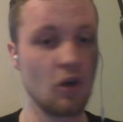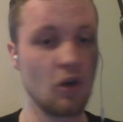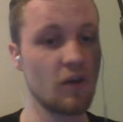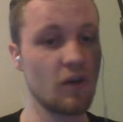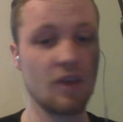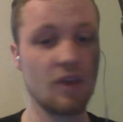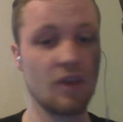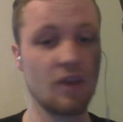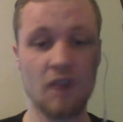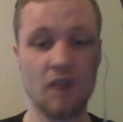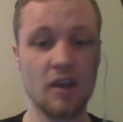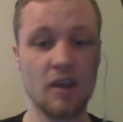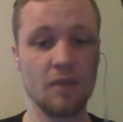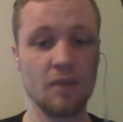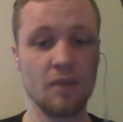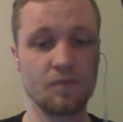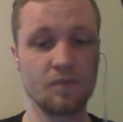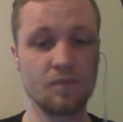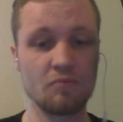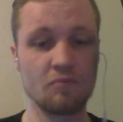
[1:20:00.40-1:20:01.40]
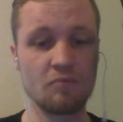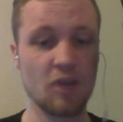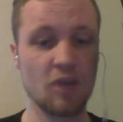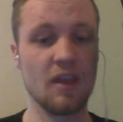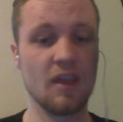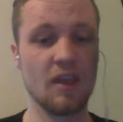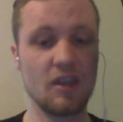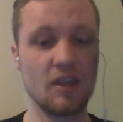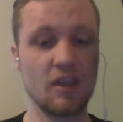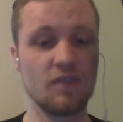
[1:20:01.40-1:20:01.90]
already ready
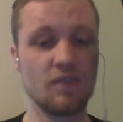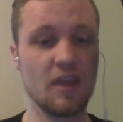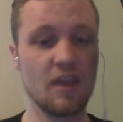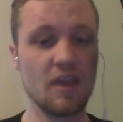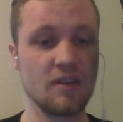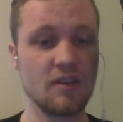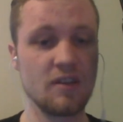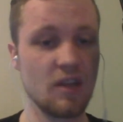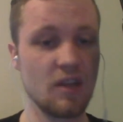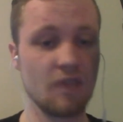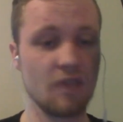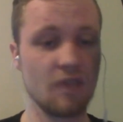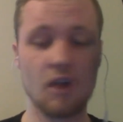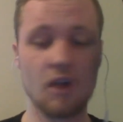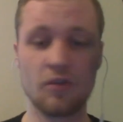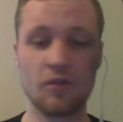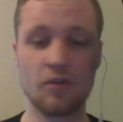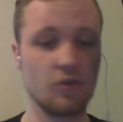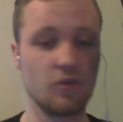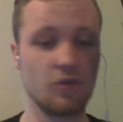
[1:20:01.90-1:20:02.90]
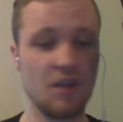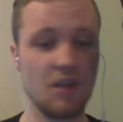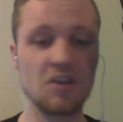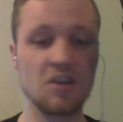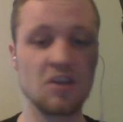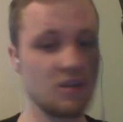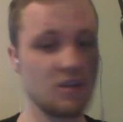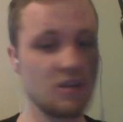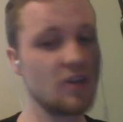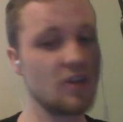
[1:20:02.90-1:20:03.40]
by the age of 18, they've gone through
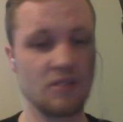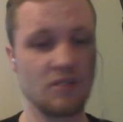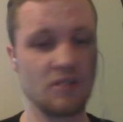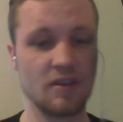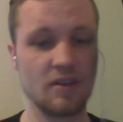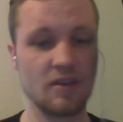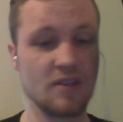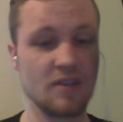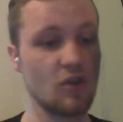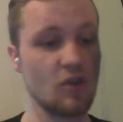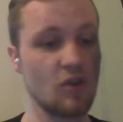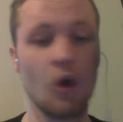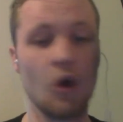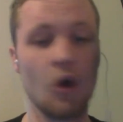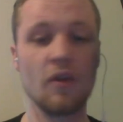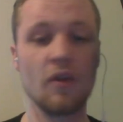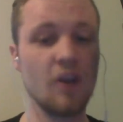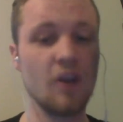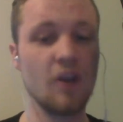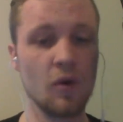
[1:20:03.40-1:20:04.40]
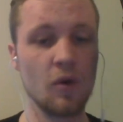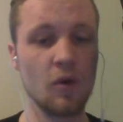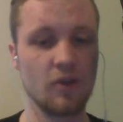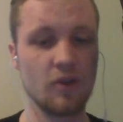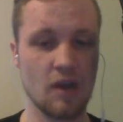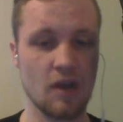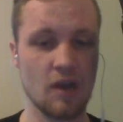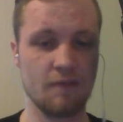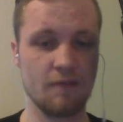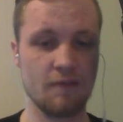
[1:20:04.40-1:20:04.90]
years and years of this. That's all they know in
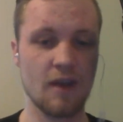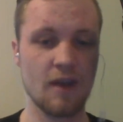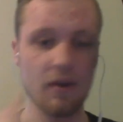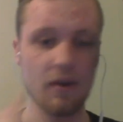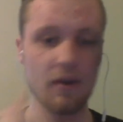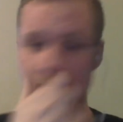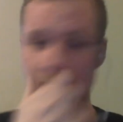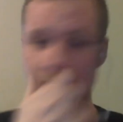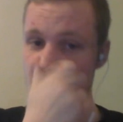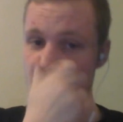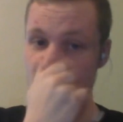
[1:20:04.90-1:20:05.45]
their life now.